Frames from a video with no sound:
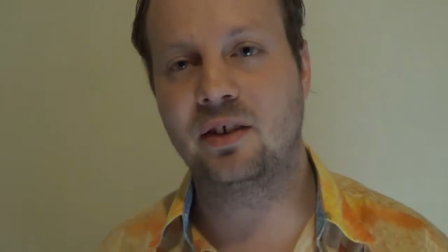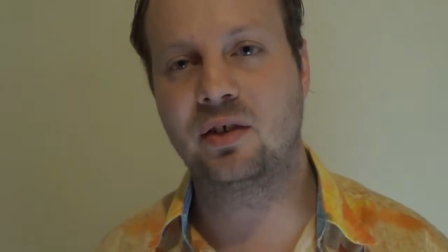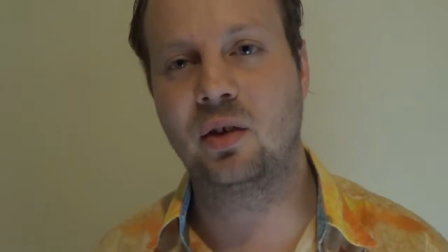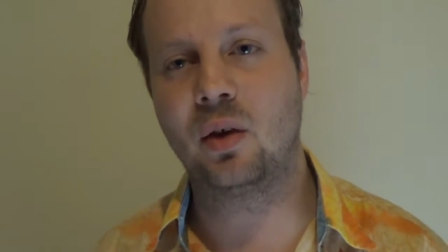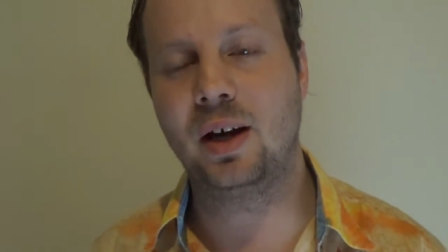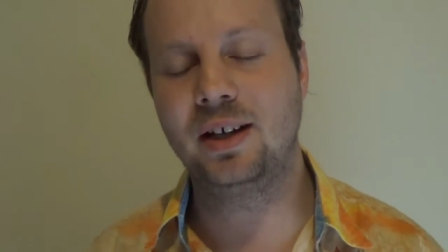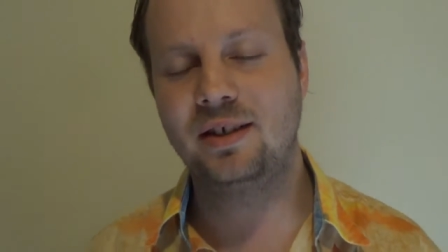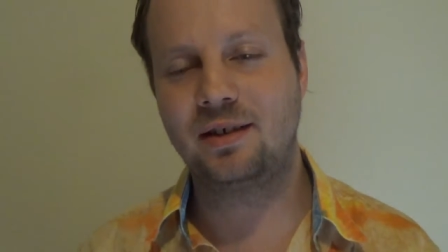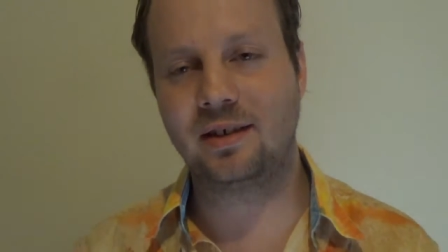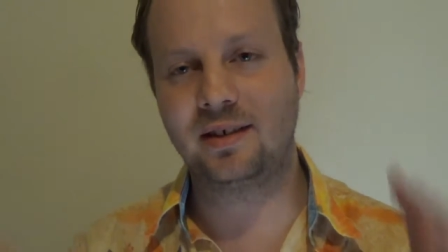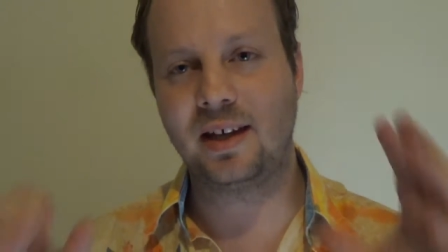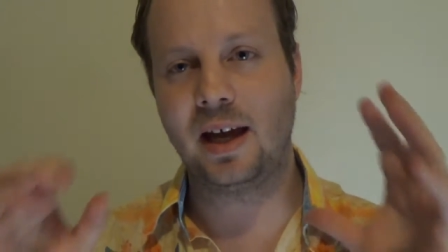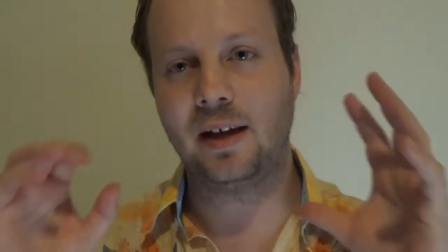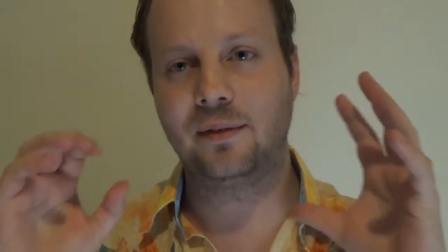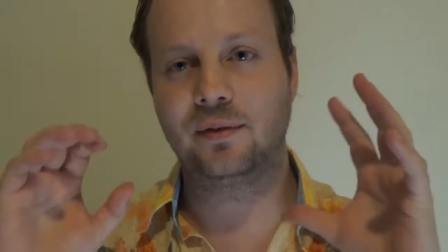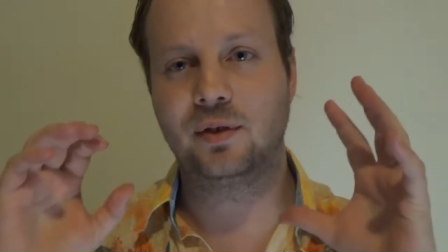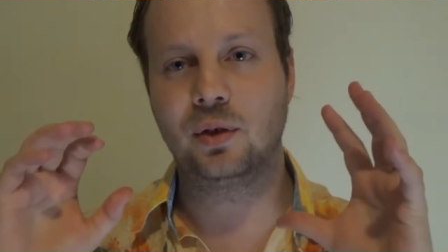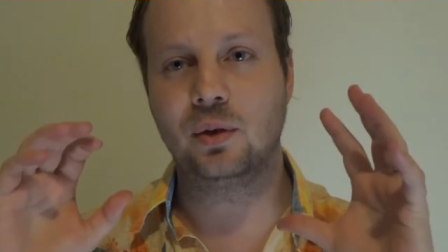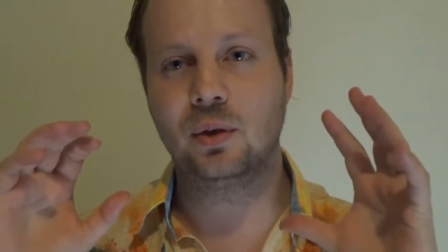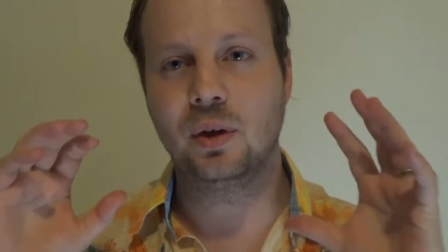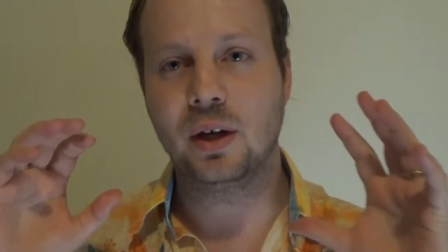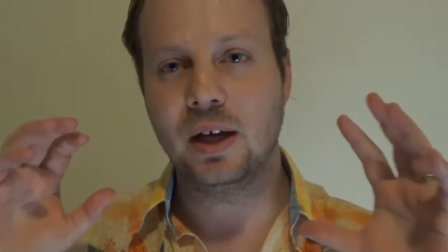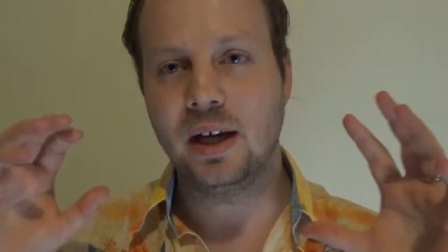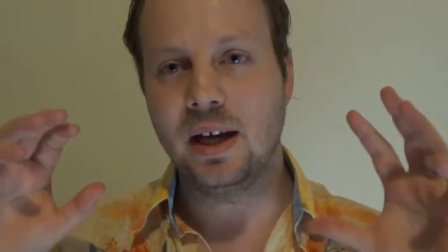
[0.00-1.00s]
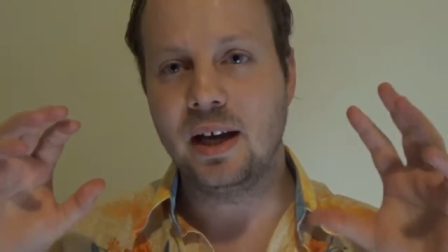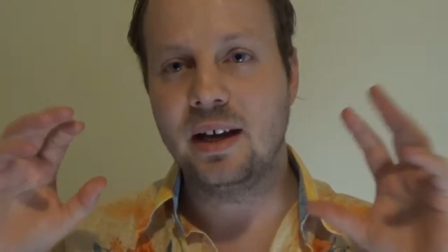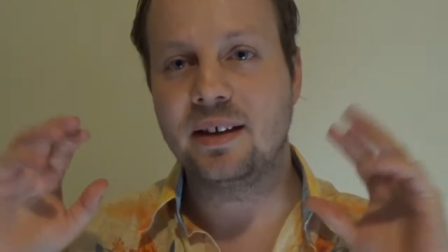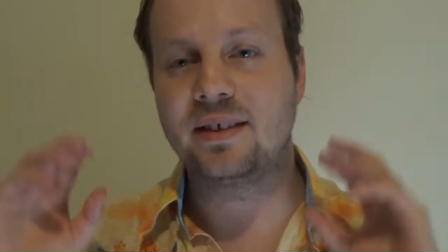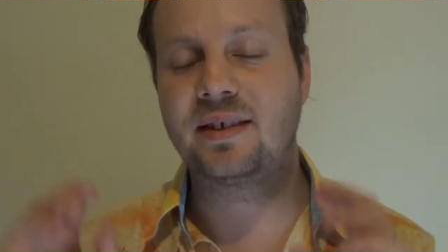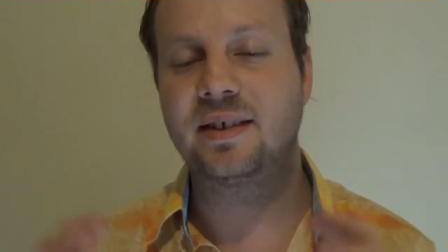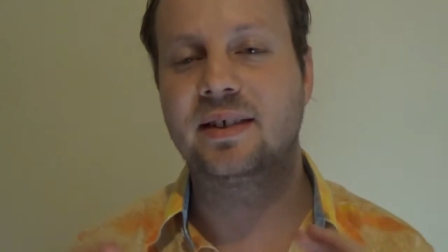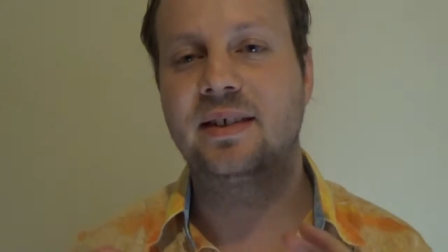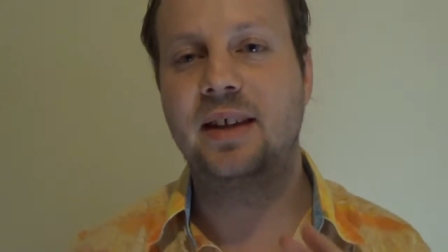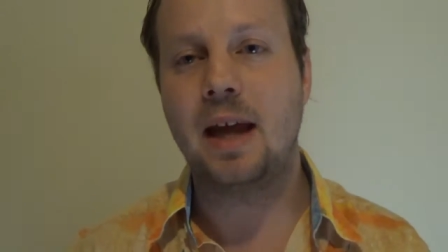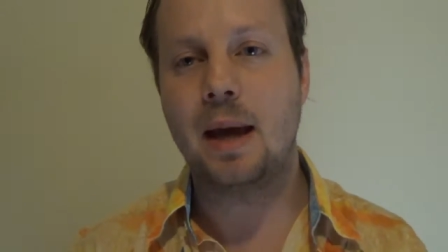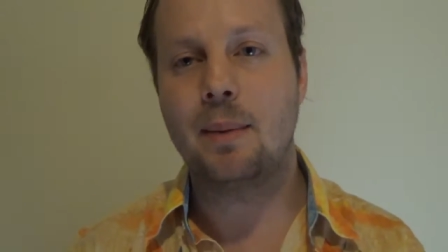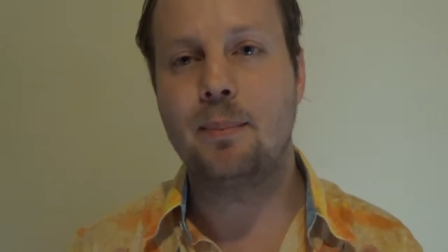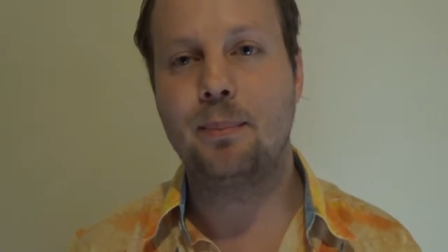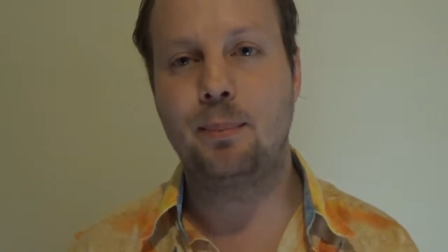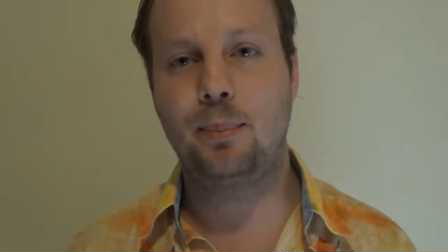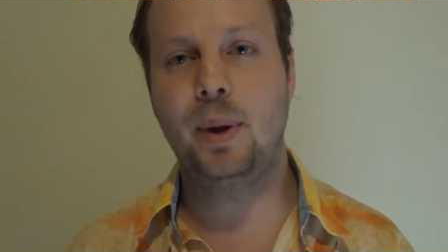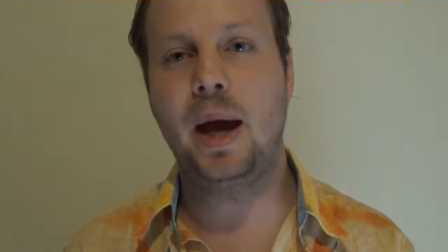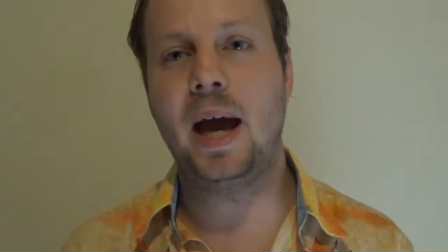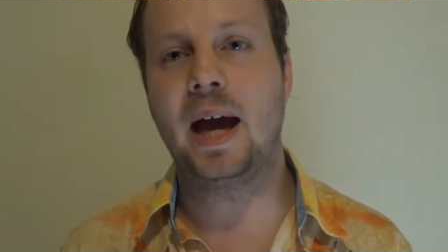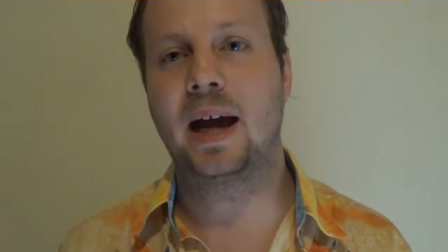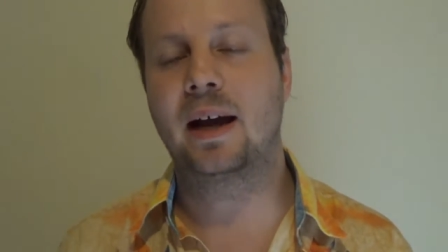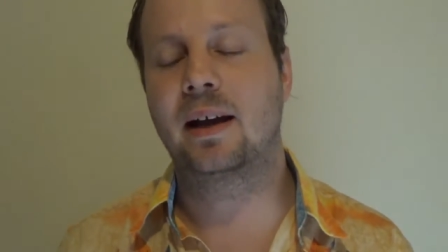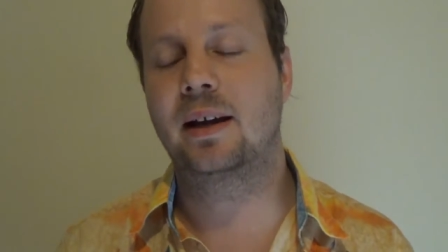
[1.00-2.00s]
So I just have to step
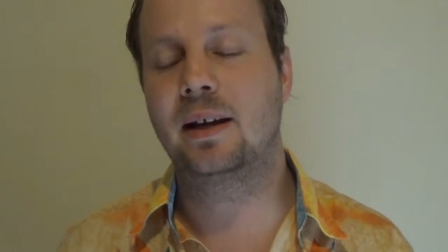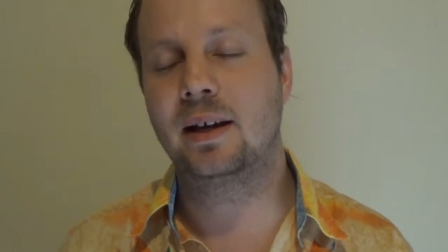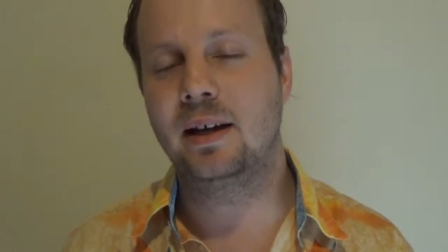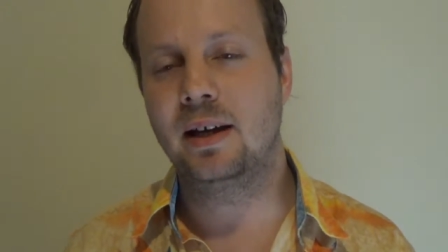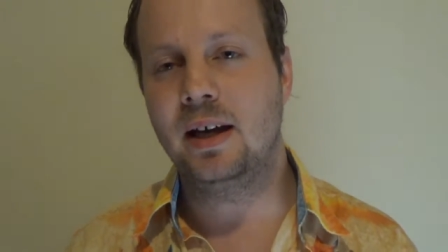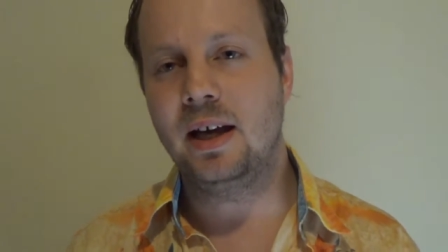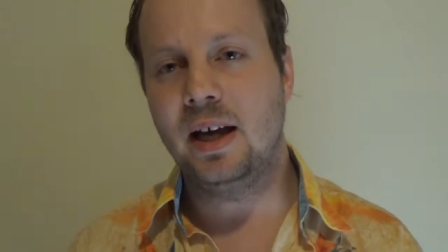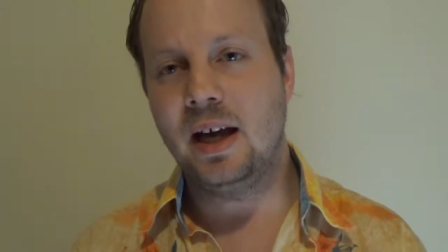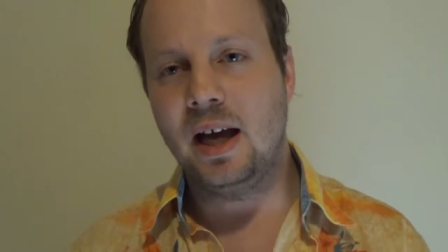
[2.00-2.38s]
back.